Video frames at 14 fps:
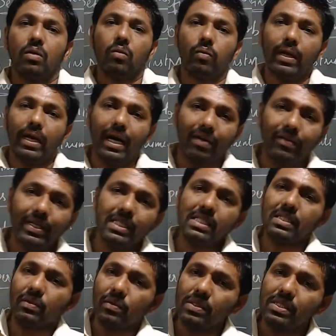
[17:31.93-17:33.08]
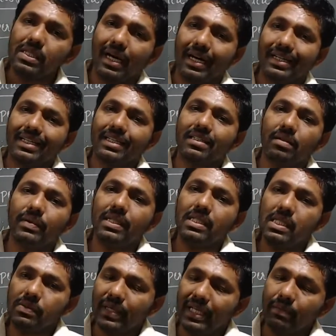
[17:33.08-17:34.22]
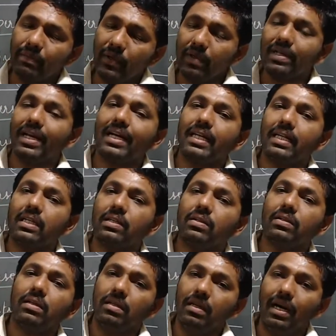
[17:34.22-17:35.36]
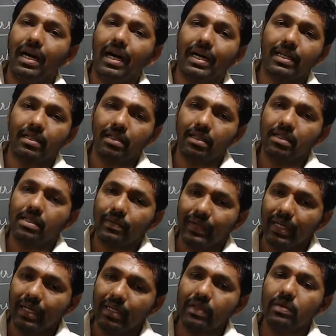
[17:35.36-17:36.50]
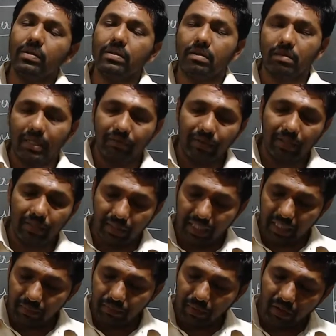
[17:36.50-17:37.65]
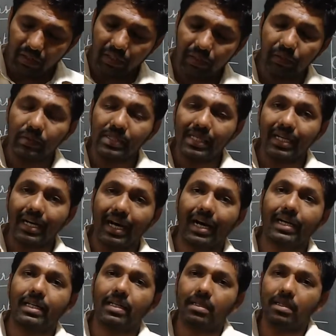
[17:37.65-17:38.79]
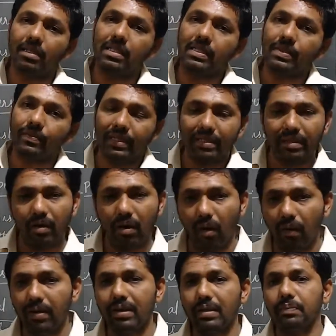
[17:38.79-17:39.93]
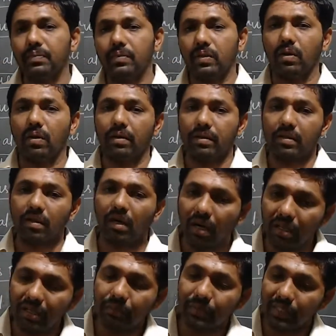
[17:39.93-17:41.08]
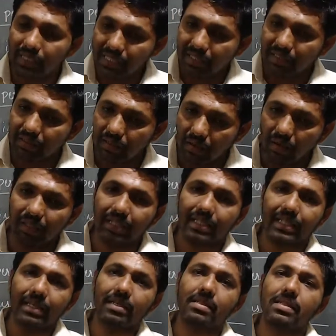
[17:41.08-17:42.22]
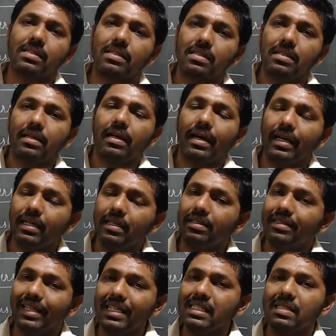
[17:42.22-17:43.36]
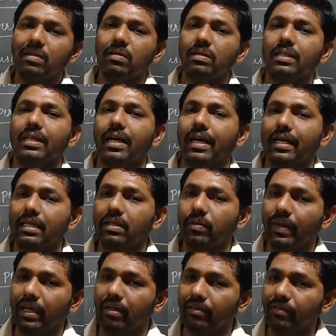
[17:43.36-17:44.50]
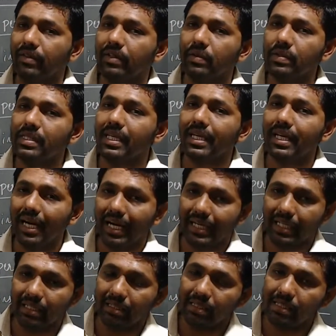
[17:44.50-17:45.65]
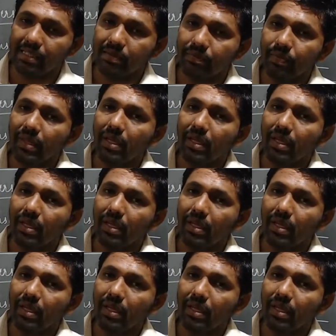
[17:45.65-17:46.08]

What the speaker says: we always use article means we keep on writing on articles. We keep on using articles with all the non, all the person, all the things, right? That's not the correct way of using articles.